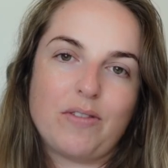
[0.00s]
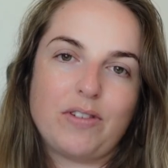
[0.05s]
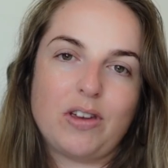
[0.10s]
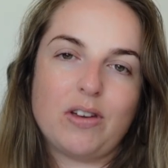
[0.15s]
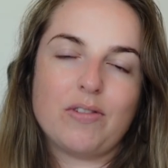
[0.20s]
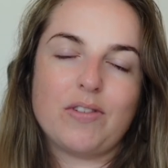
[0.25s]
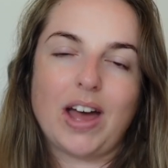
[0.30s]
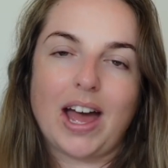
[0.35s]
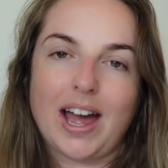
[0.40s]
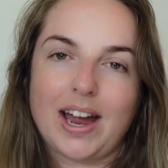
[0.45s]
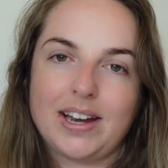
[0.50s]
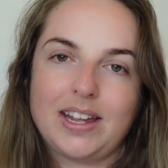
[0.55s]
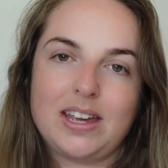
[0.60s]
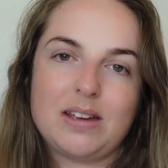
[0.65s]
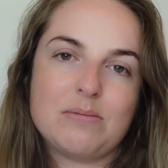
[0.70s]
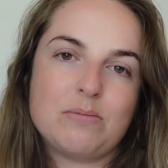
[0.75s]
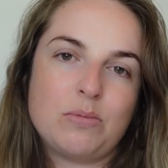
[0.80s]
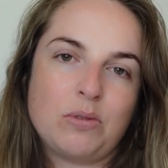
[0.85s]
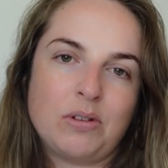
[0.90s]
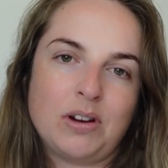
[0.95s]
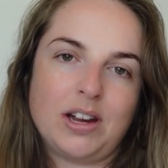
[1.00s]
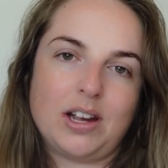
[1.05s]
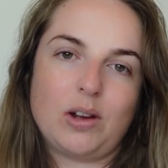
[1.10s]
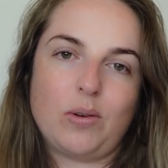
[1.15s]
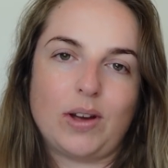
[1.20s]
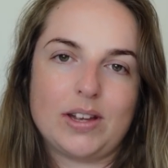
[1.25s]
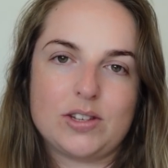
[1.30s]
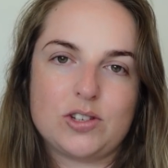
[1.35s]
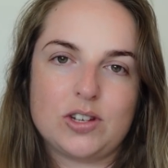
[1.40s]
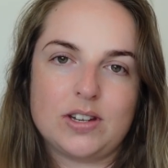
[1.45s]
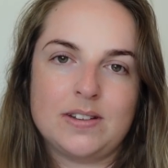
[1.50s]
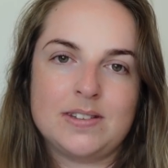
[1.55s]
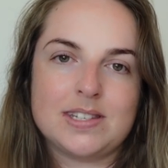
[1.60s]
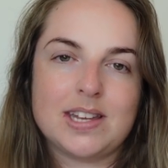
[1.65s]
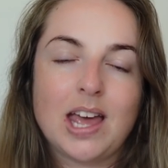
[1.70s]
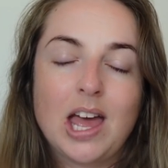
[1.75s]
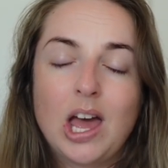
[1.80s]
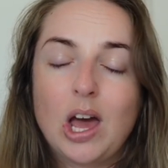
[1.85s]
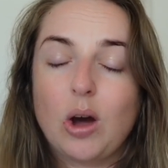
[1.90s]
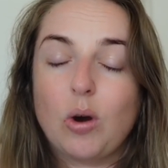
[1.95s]
if you you have any more questions,
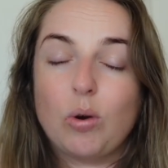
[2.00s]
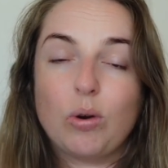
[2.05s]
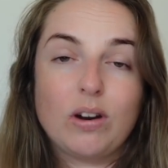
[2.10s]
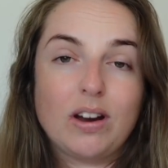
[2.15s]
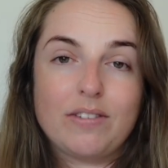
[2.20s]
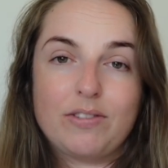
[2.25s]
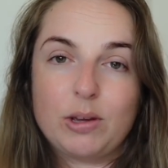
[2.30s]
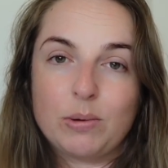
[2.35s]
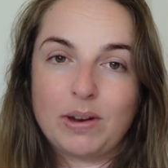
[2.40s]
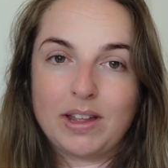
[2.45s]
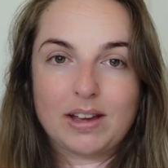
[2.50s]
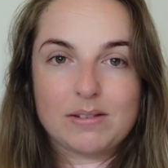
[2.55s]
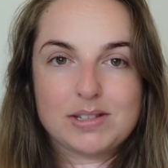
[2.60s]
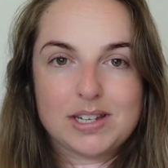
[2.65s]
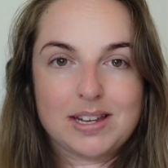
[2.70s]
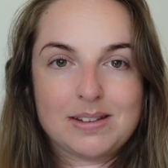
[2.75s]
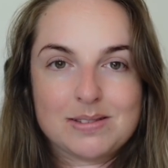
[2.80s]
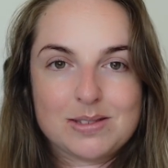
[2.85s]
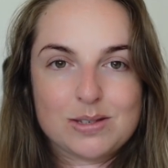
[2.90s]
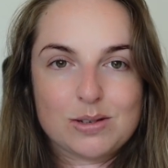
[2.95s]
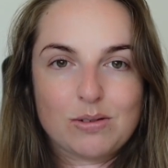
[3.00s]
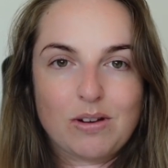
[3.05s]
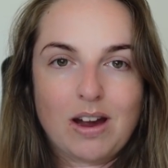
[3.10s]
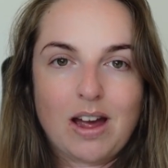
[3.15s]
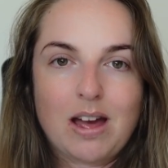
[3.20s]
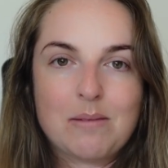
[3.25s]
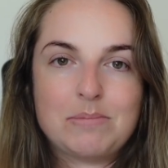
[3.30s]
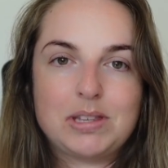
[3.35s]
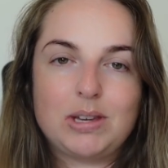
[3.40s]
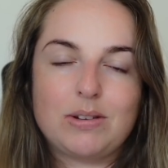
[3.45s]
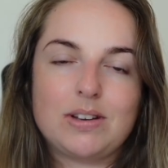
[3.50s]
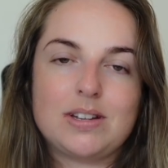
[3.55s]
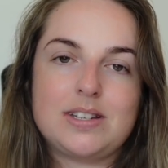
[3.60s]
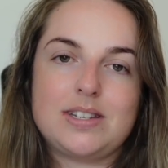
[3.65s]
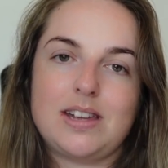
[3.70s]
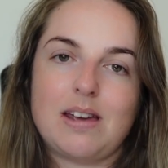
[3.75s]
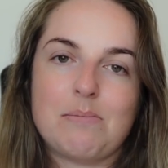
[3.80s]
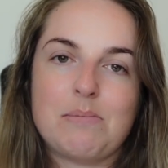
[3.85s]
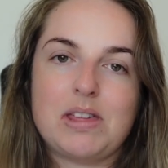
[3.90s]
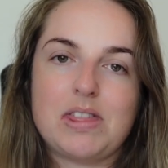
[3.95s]
or if you want to go to Instagram, you can
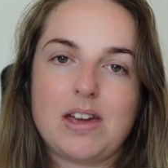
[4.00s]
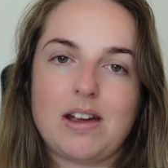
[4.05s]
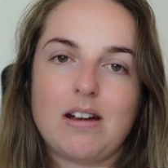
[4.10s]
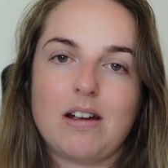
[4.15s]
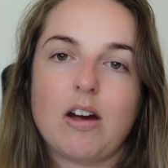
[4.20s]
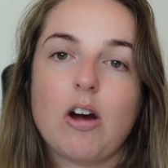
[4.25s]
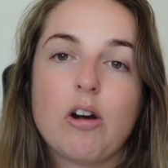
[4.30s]
D M me there.